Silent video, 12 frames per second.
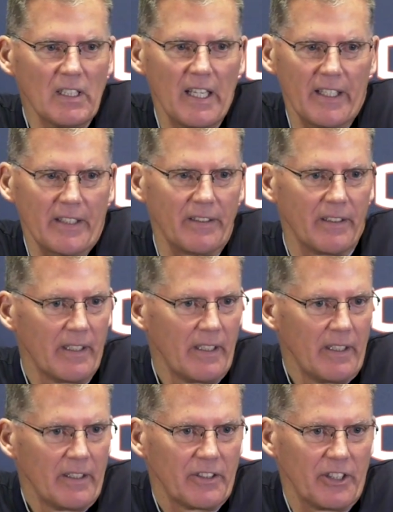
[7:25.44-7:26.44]
and
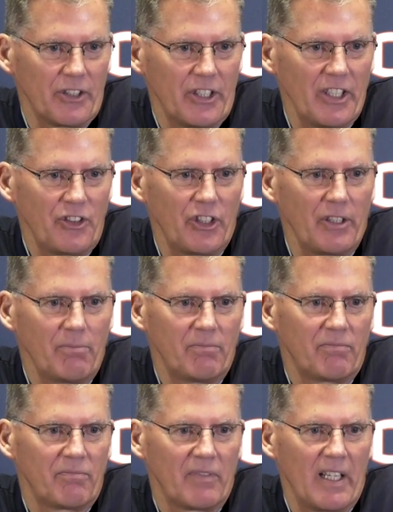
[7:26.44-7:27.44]
you teach him,
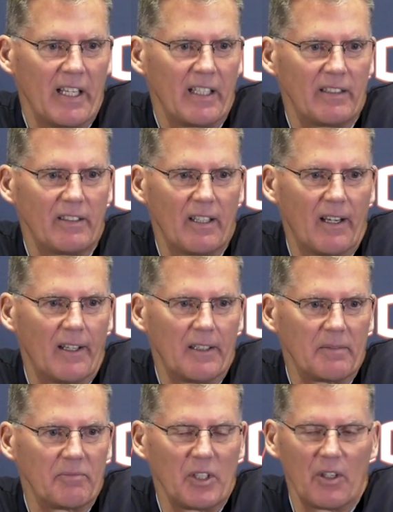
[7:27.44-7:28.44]
and,
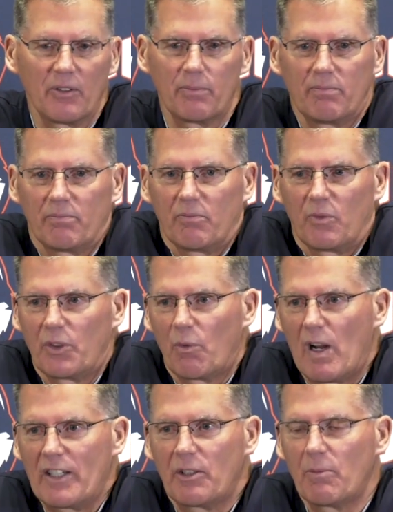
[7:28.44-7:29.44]
you know, when you
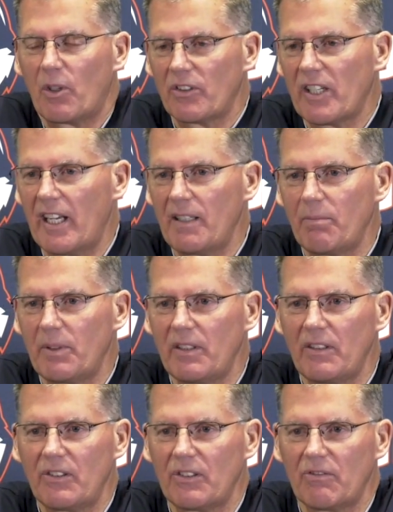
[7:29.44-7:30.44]
watch him on tape,
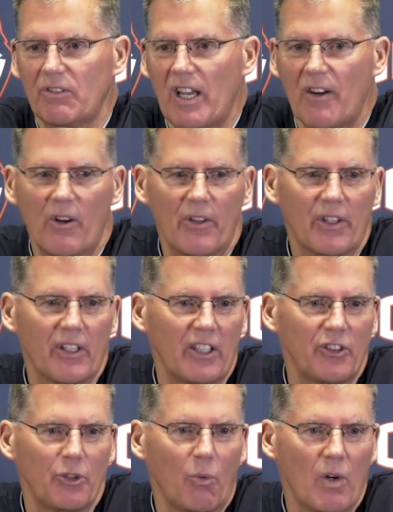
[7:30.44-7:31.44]
he's got all the
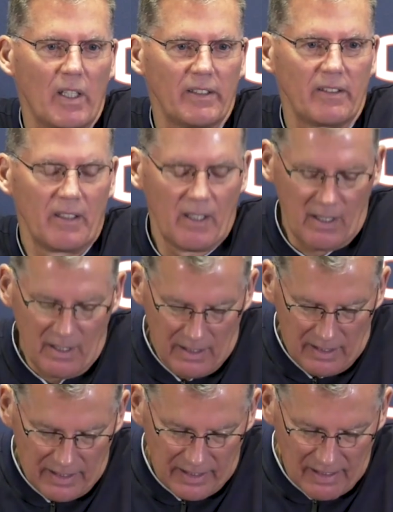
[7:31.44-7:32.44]
things you want
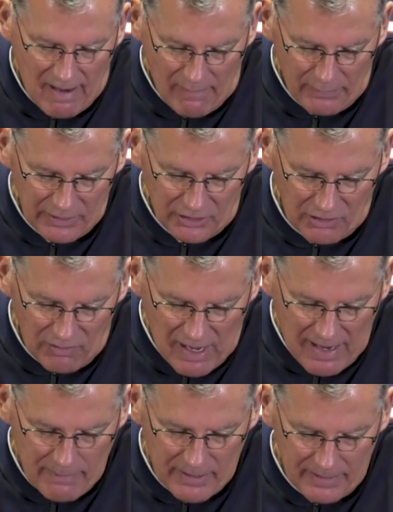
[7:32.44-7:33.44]
in an offensive
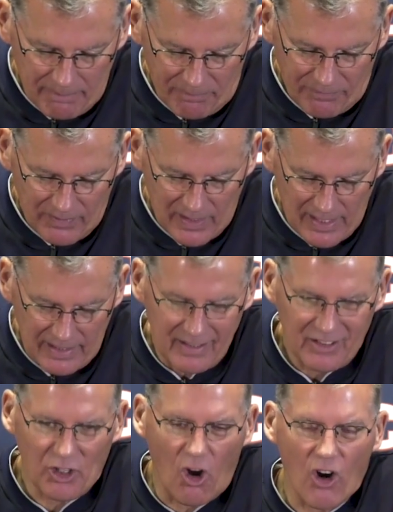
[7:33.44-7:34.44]
lineman, and
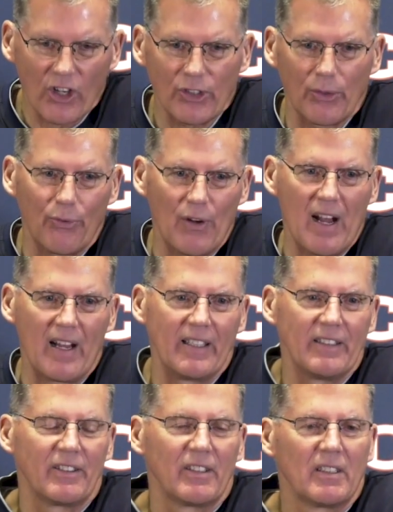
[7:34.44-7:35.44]
it's hard to
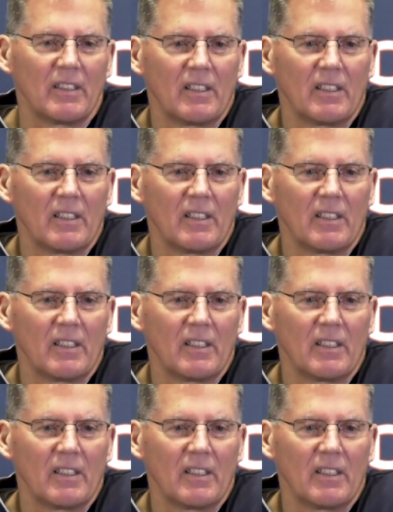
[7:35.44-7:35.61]
find